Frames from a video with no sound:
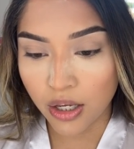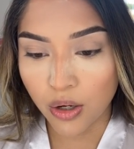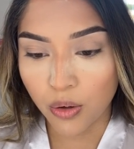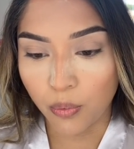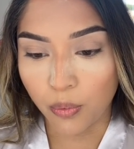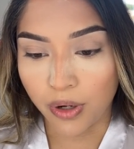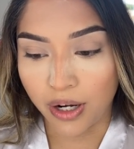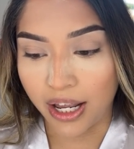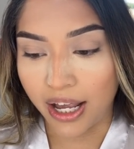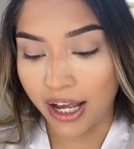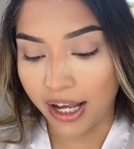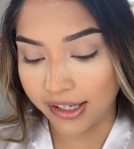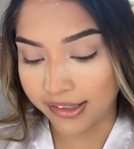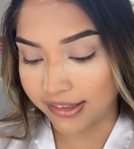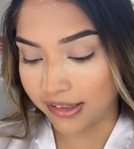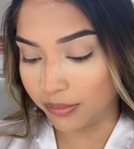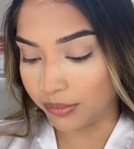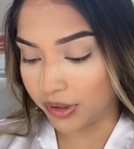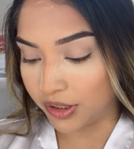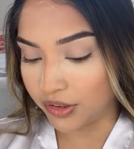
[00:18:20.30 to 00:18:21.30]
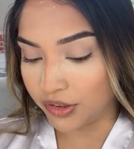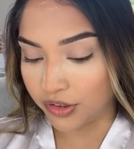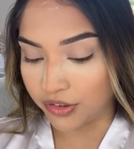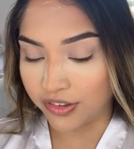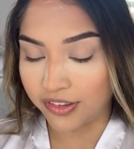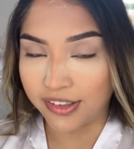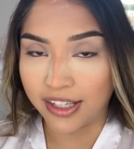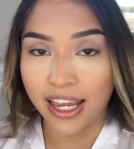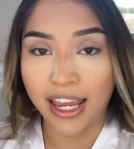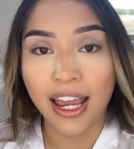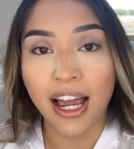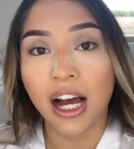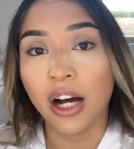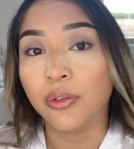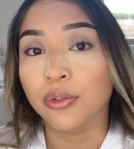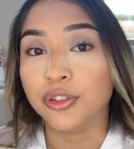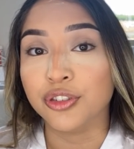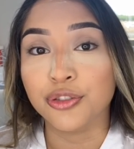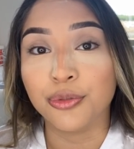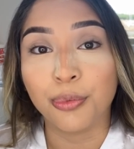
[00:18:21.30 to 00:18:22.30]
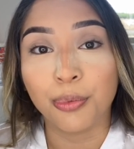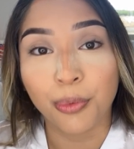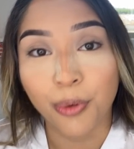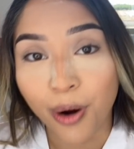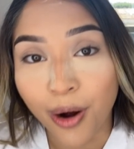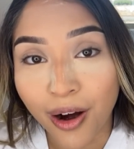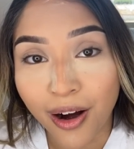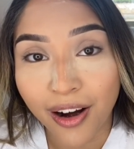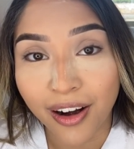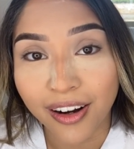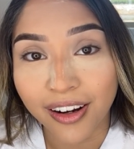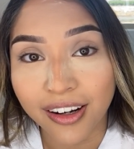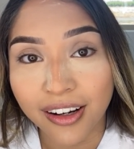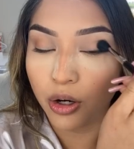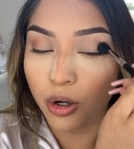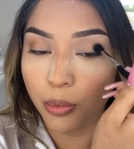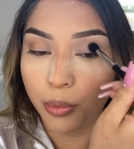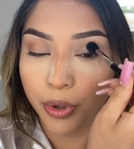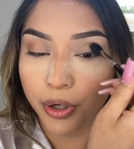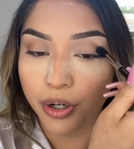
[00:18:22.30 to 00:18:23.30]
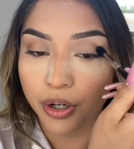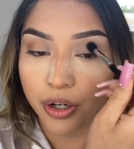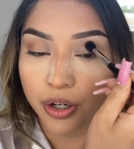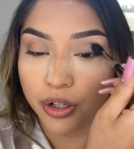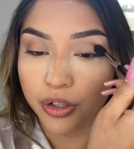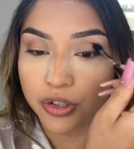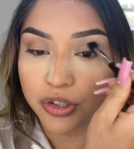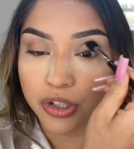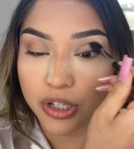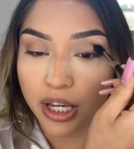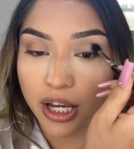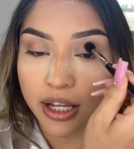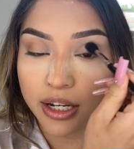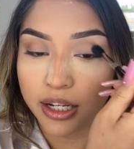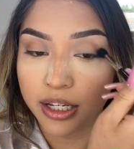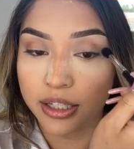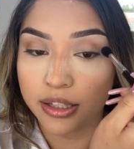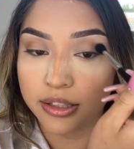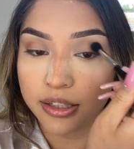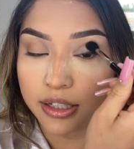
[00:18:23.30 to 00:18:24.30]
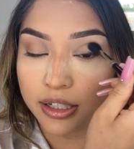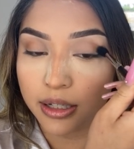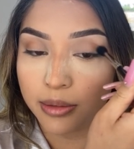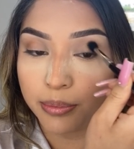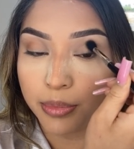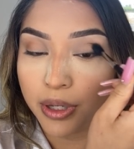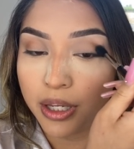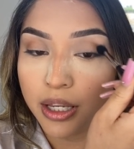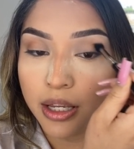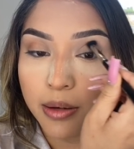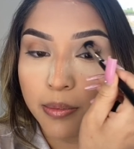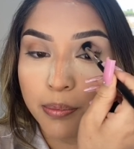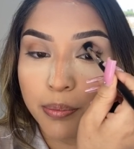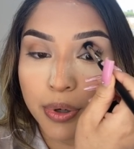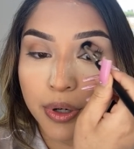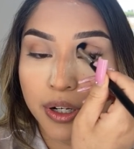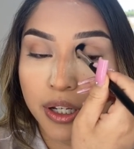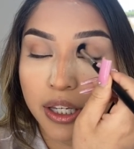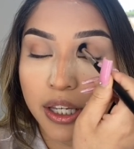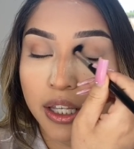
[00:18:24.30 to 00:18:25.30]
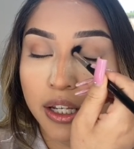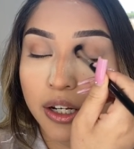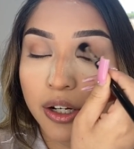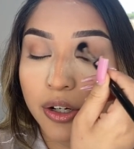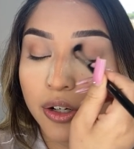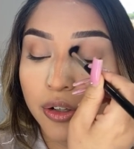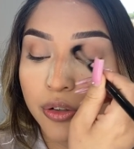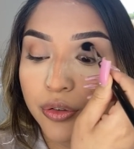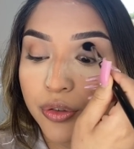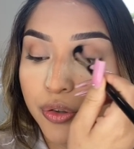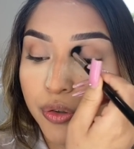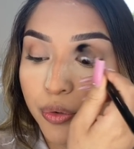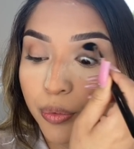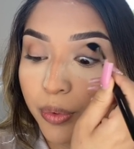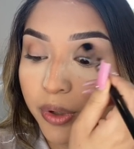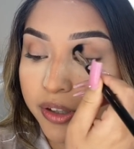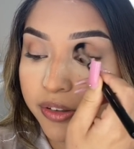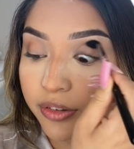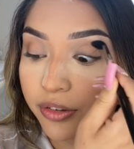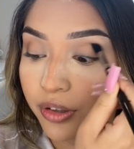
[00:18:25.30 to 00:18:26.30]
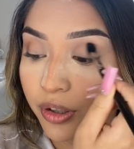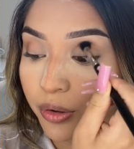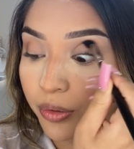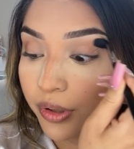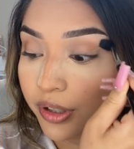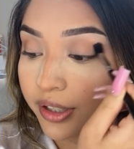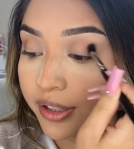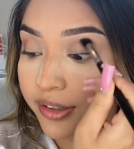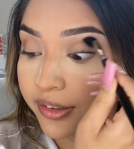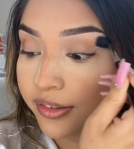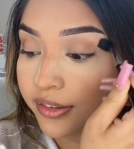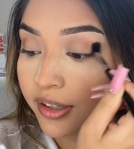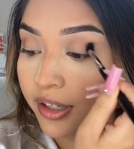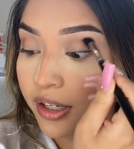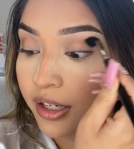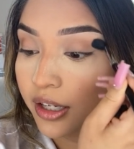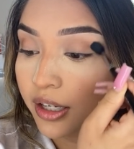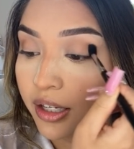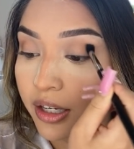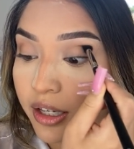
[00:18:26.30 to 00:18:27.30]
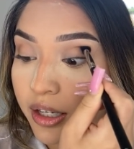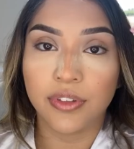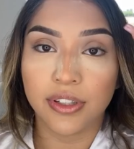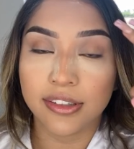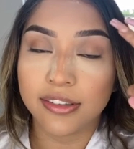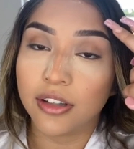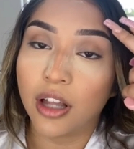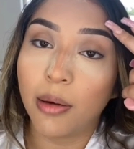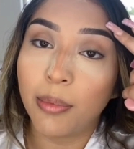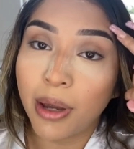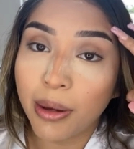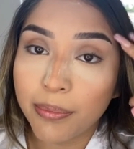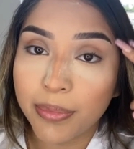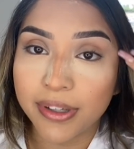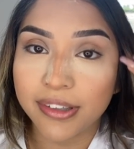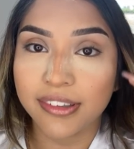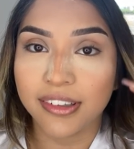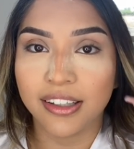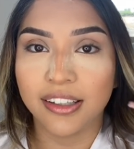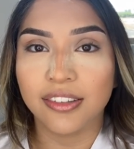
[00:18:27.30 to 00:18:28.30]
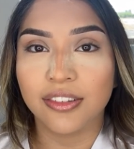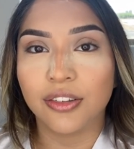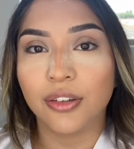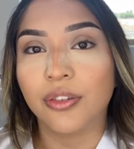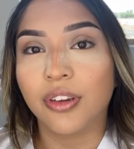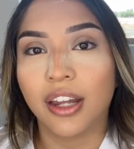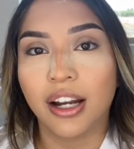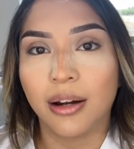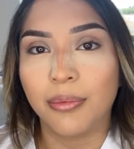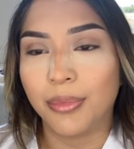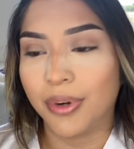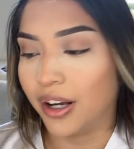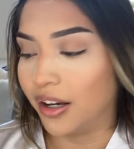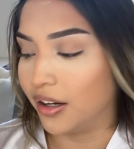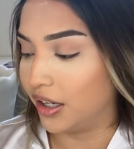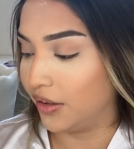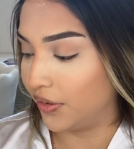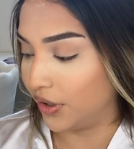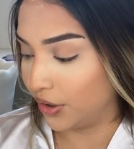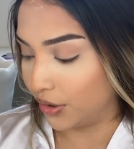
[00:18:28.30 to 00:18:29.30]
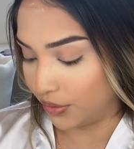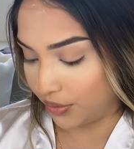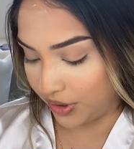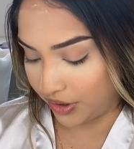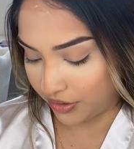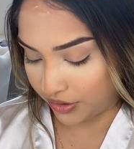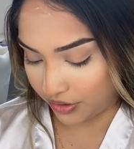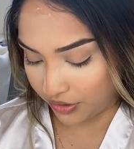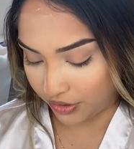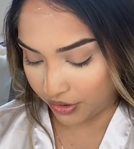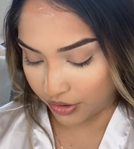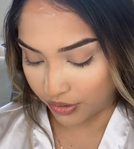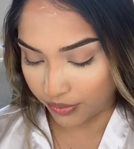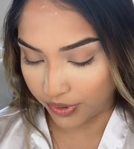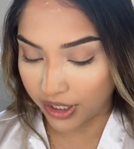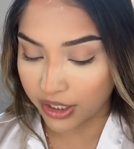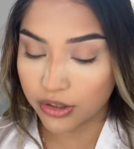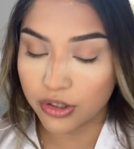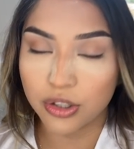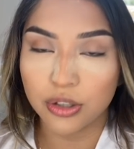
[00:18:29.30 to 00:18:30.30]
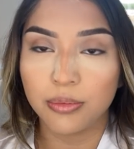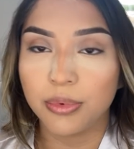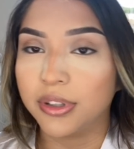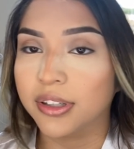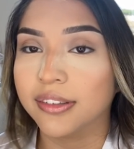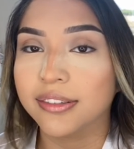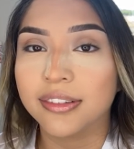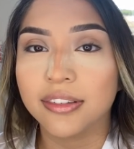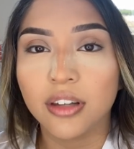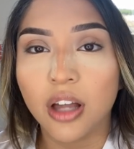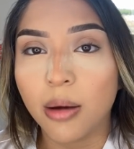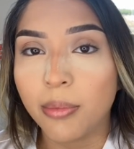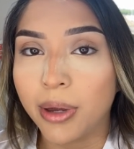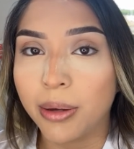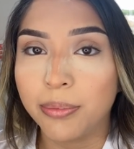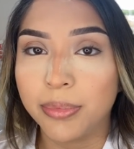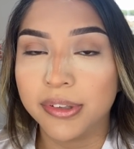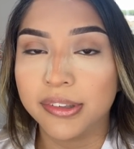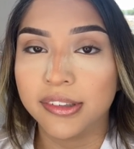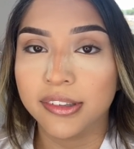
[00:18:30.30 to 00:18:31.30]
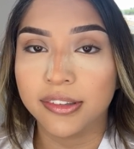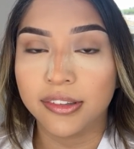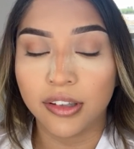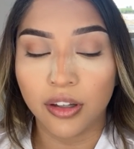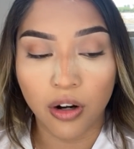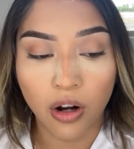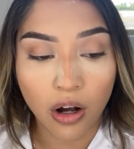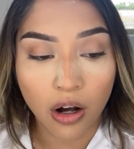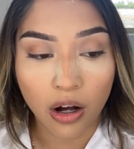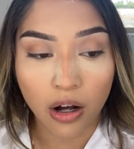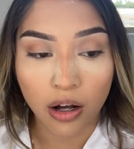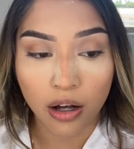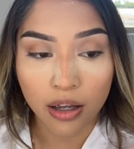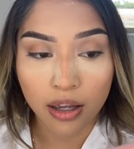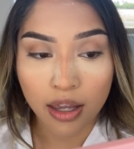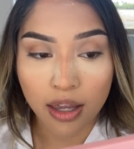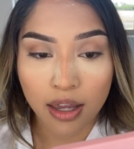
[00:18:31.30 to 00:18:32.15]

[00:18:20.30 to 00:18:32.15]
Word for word: When I had something to say, I was wrong. Coworker, she had ended up putting in her two weeks notice that's not my business so that I'm not even going to go into because it's not my business at all.